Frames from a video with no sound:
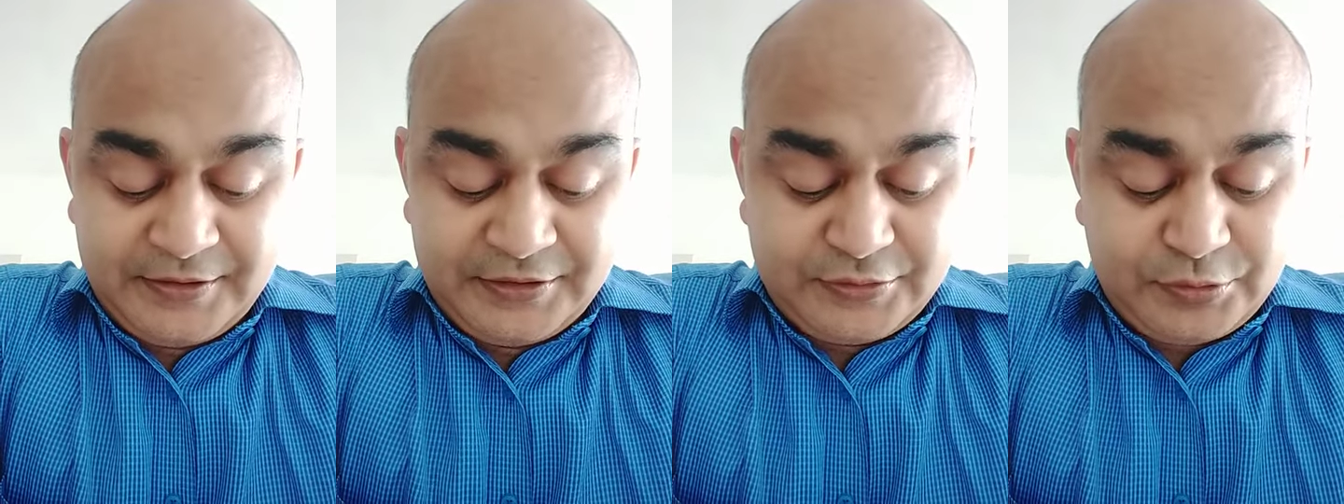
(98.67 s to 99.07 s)

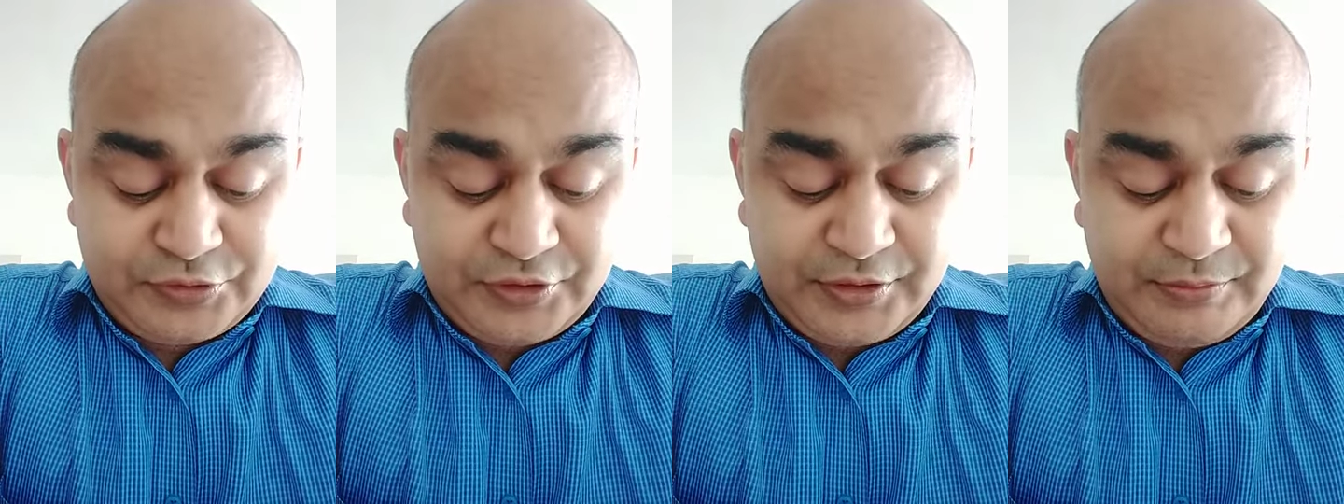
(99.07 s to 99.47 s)
This was
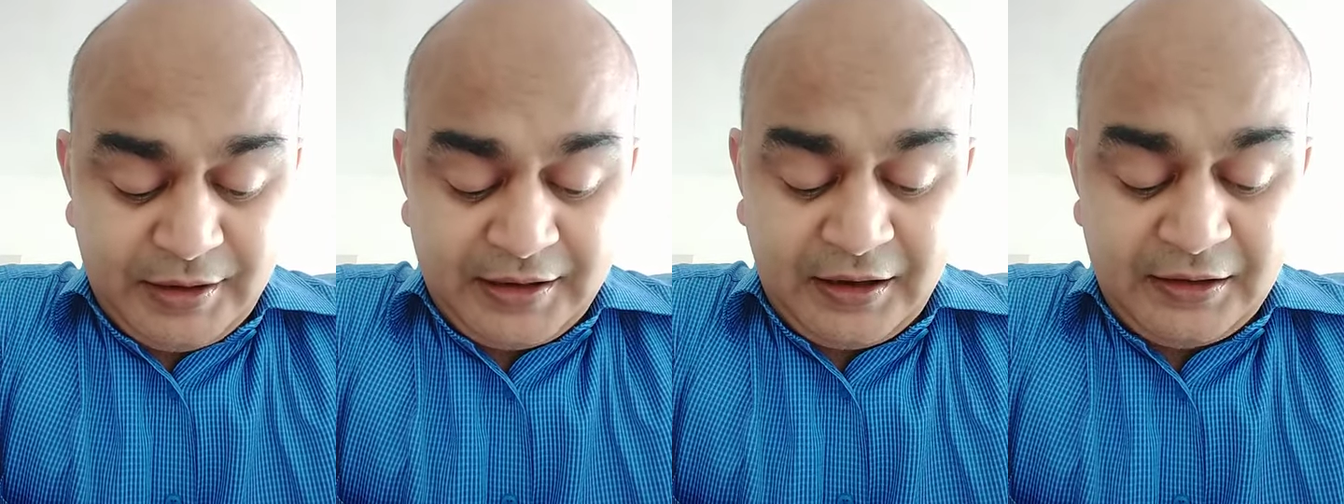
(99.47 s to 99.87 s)
written
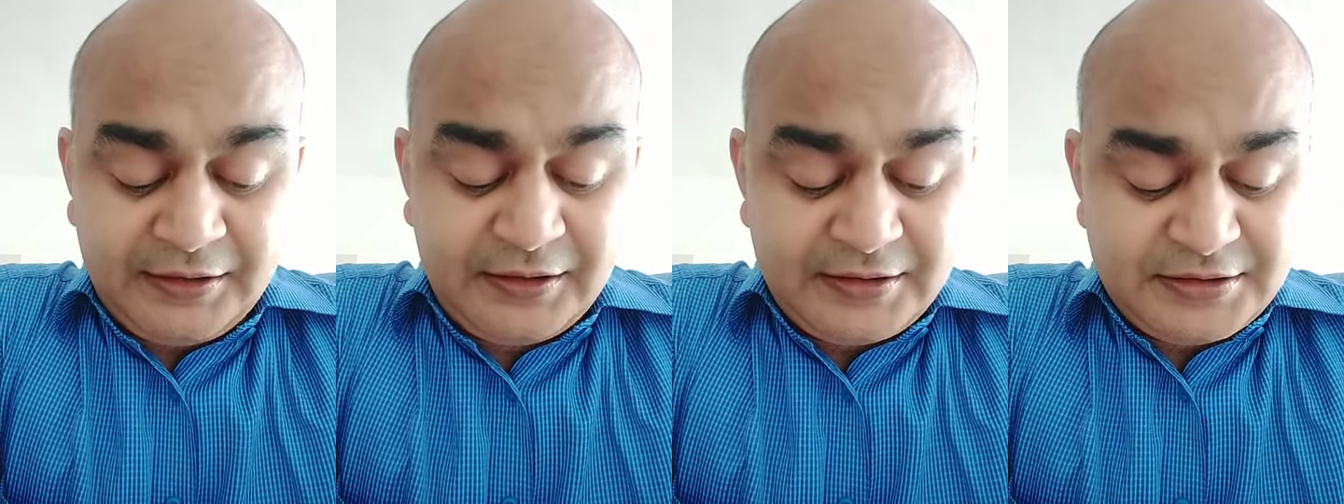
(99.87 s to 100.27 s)
by
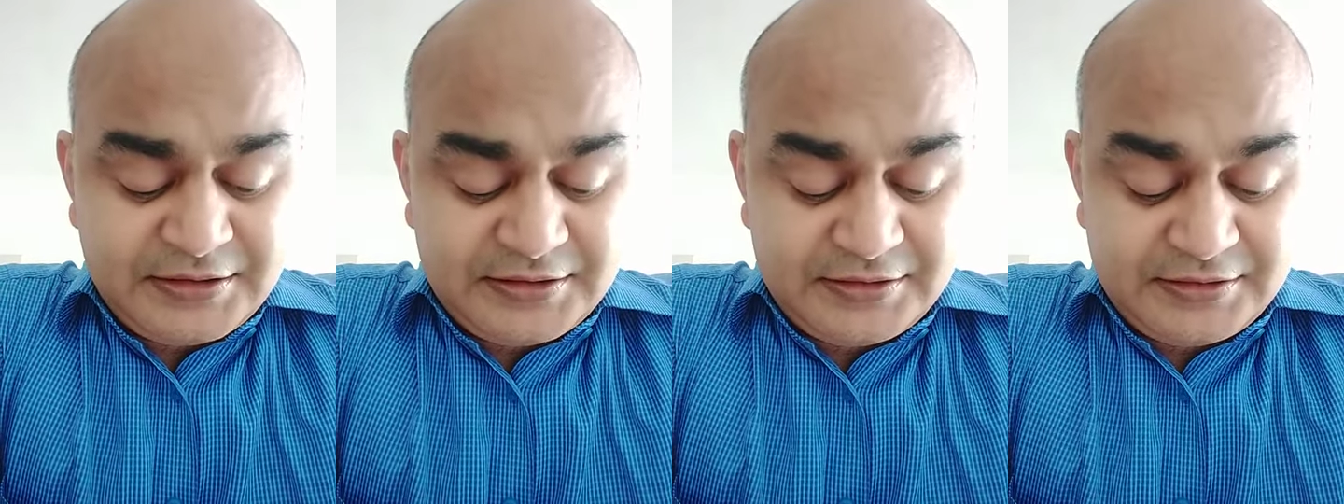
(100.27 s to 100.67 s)

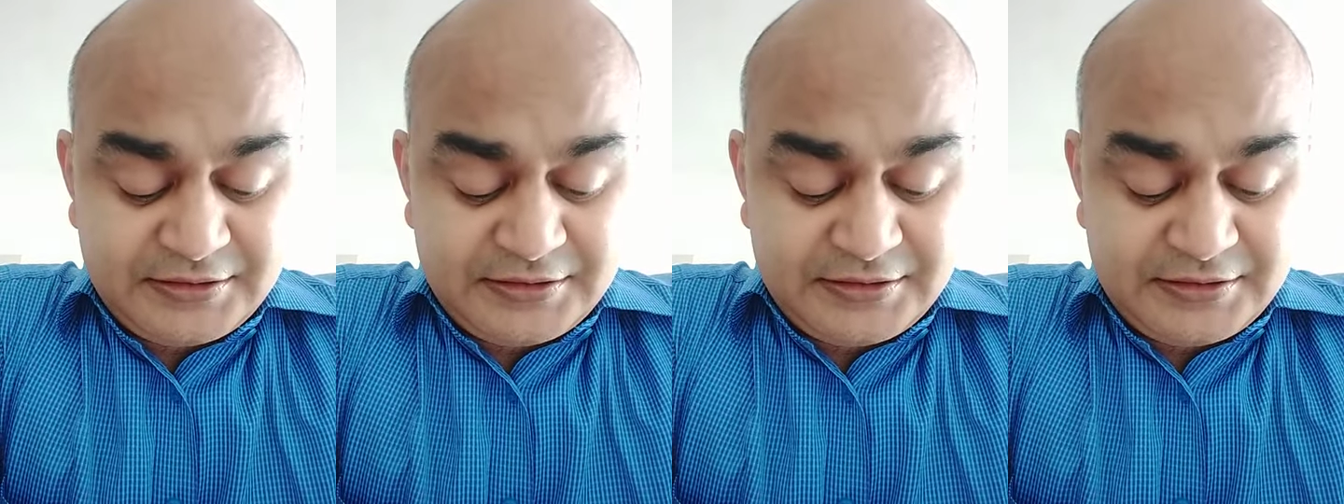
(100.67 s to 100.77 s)
Kalidhas.